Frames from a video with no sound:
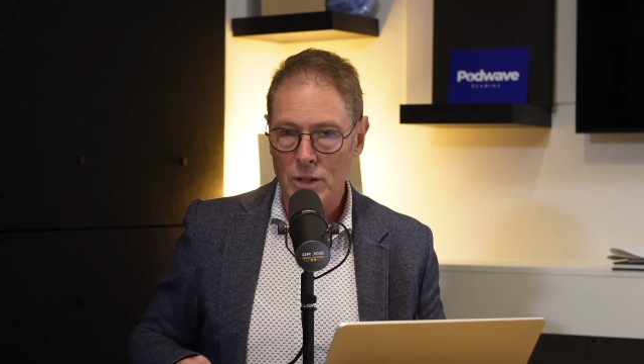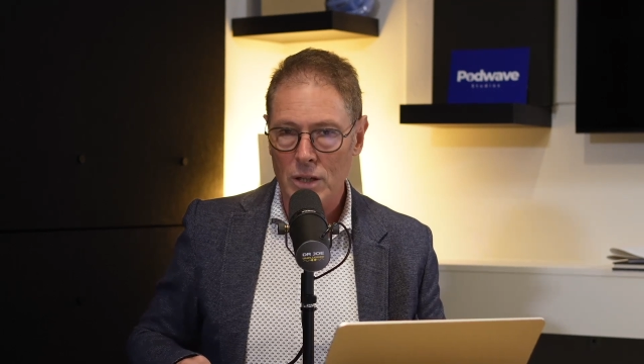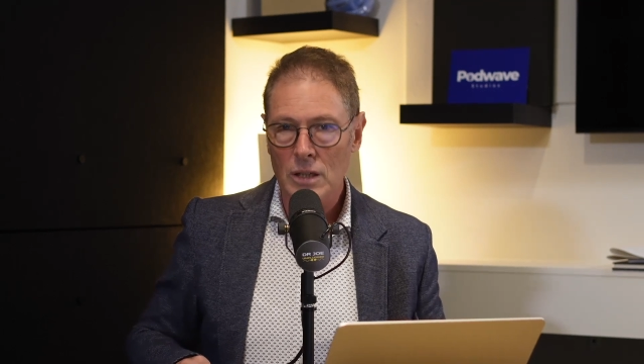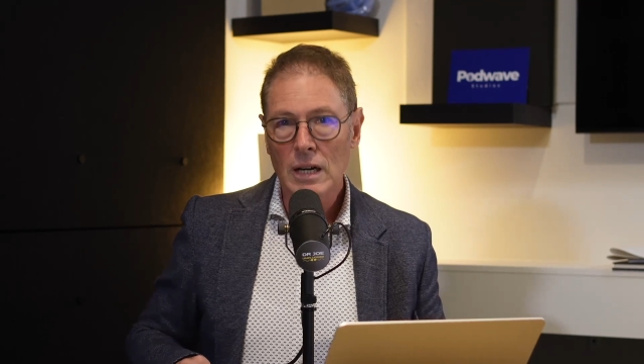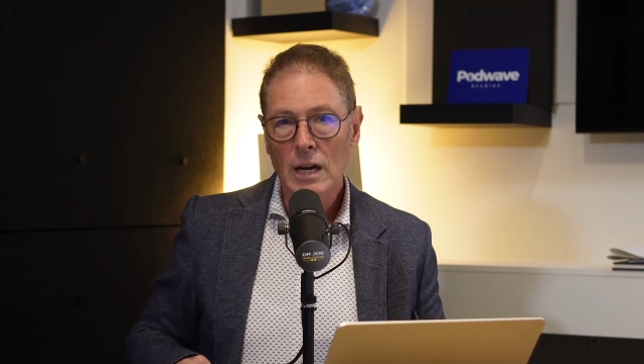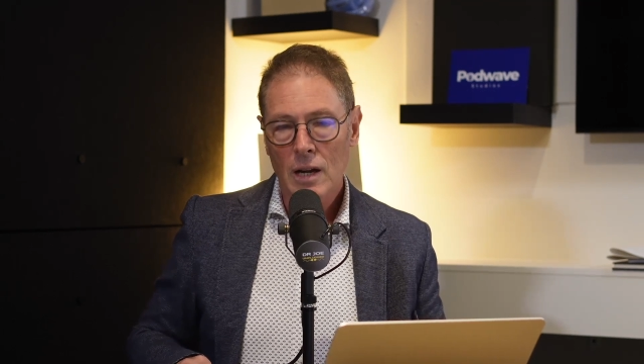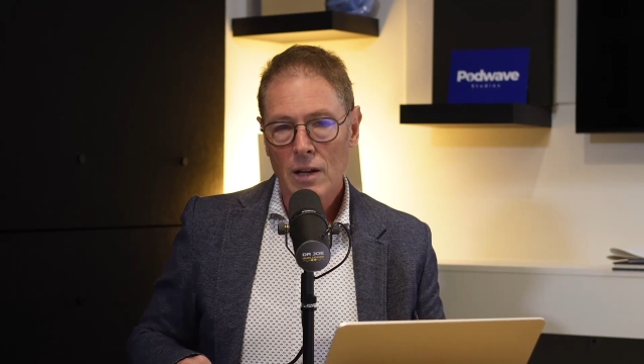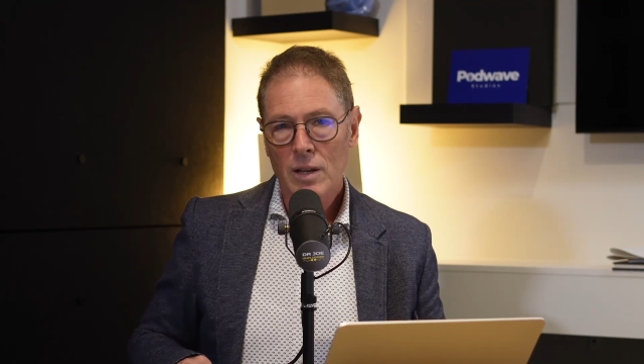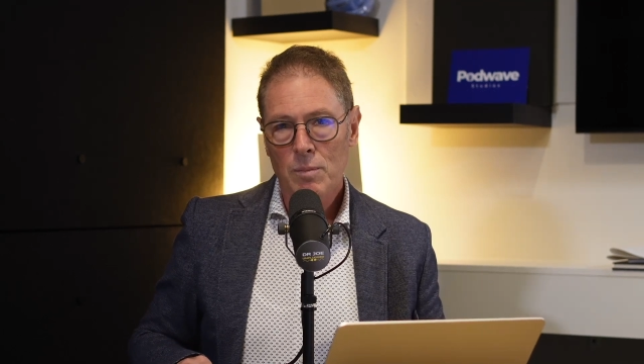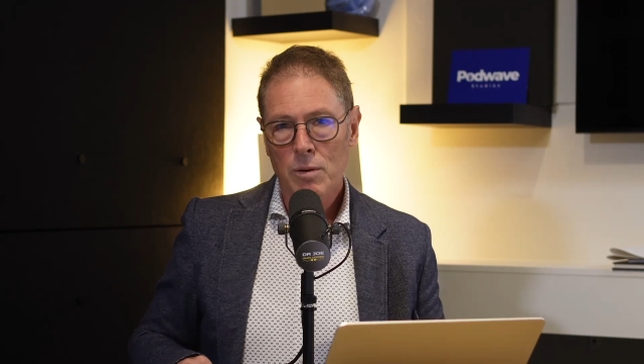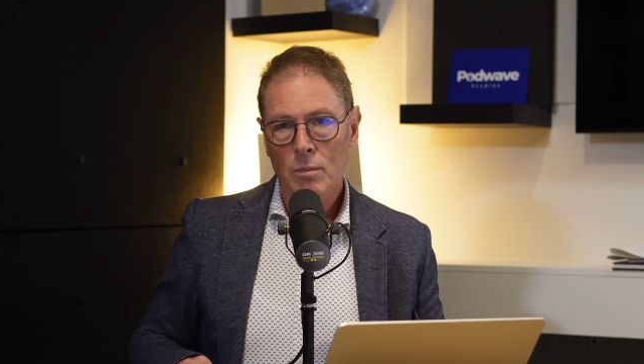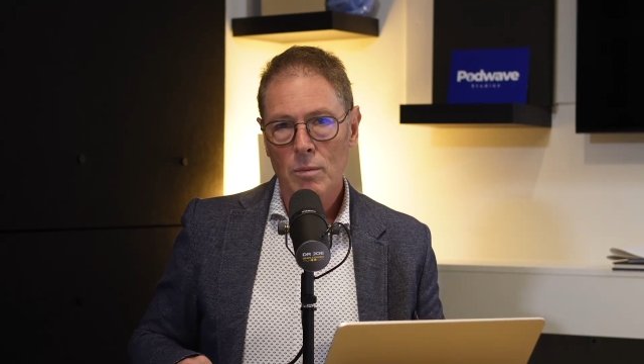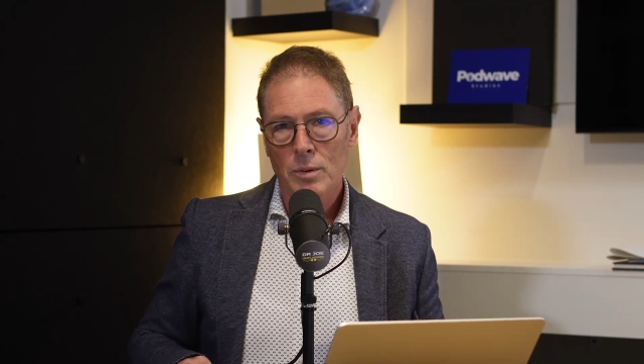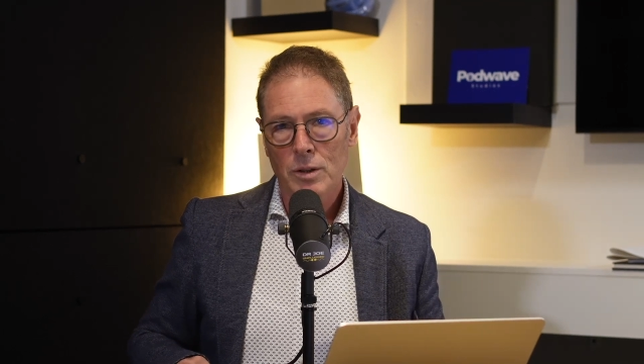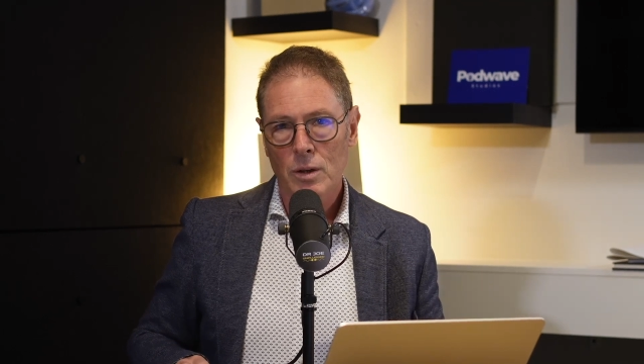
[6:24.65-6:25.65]
then they're
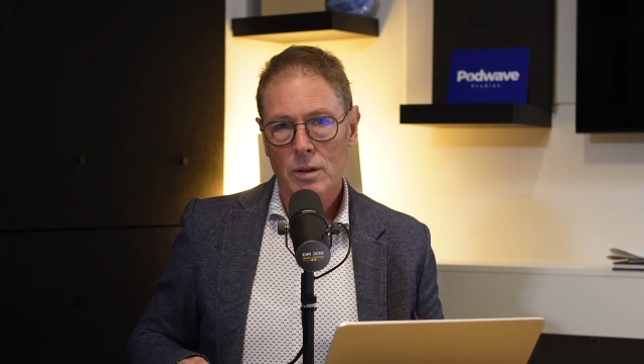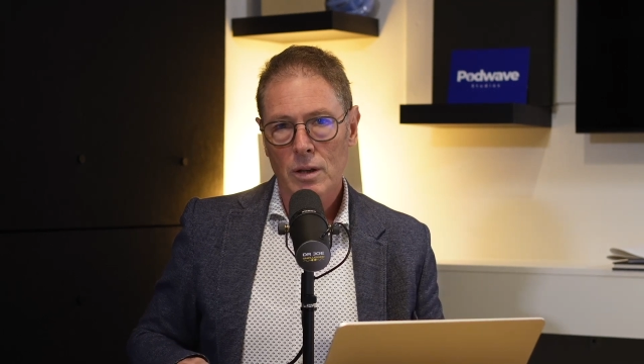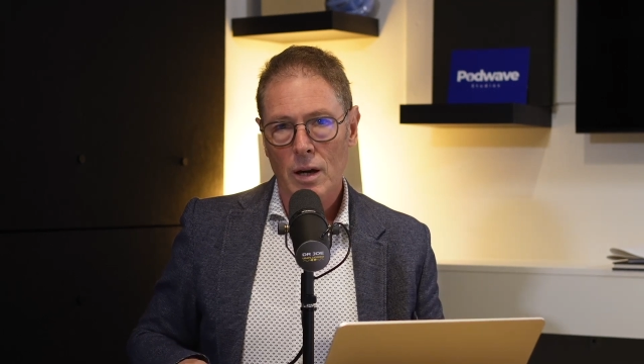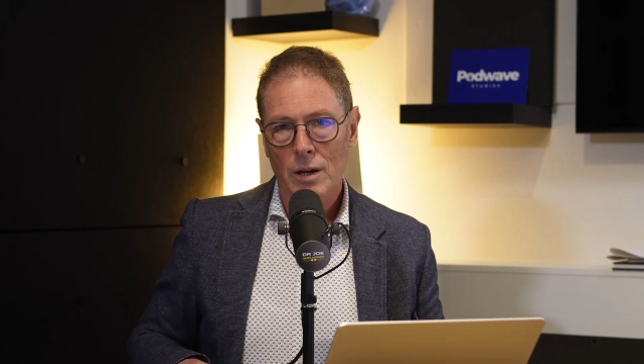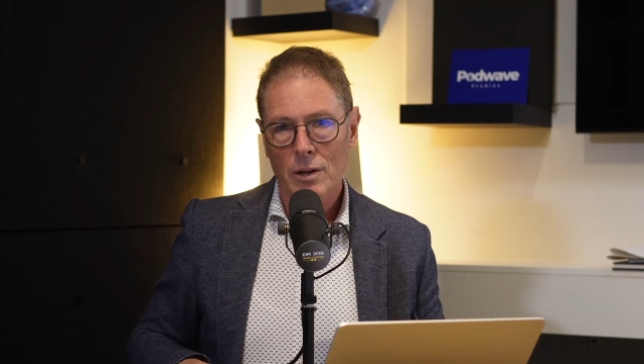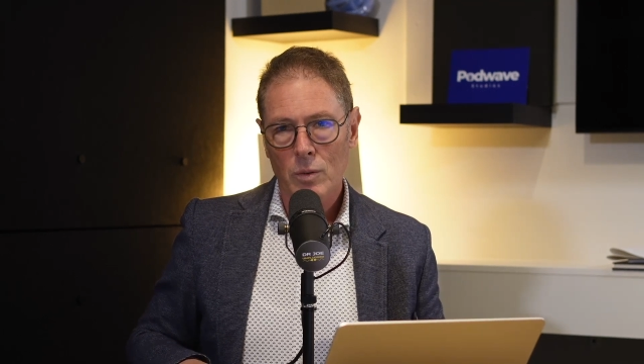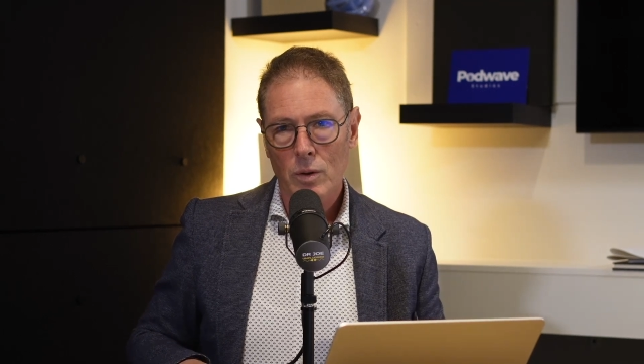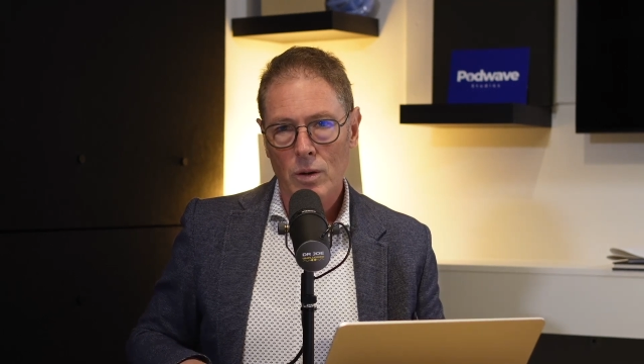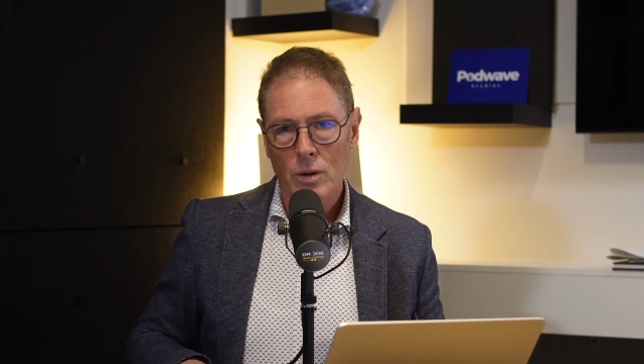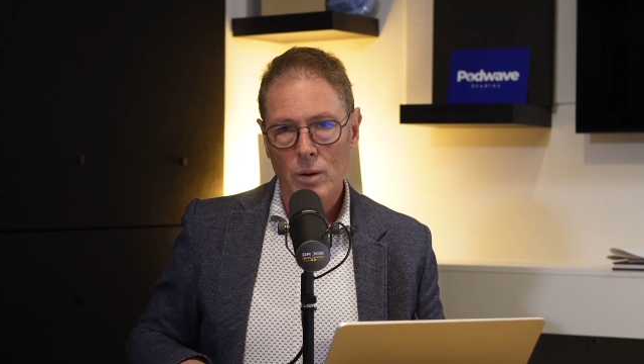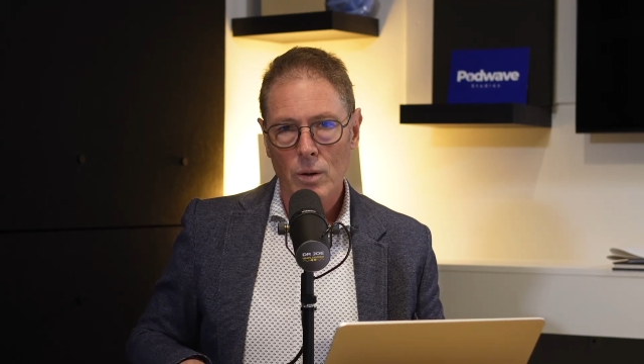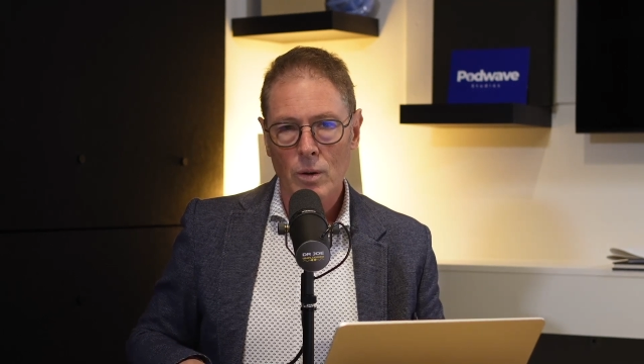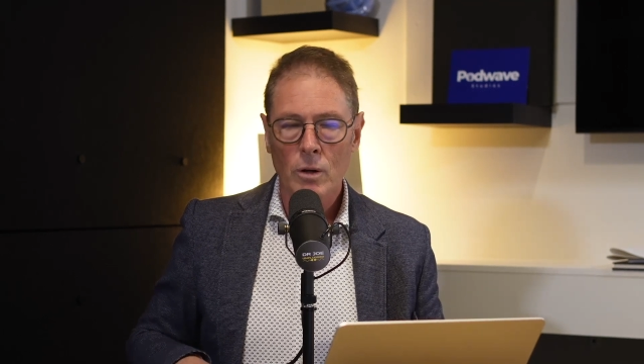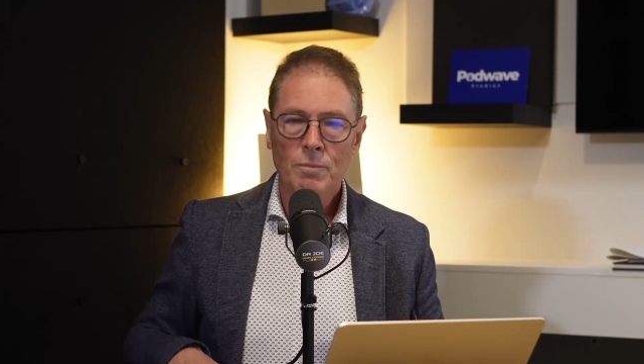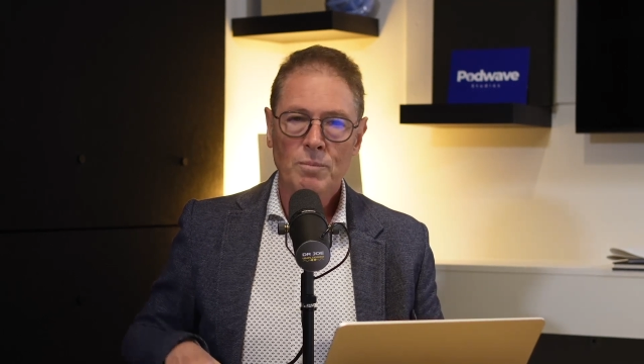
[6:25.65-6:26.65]
probably not going to occur.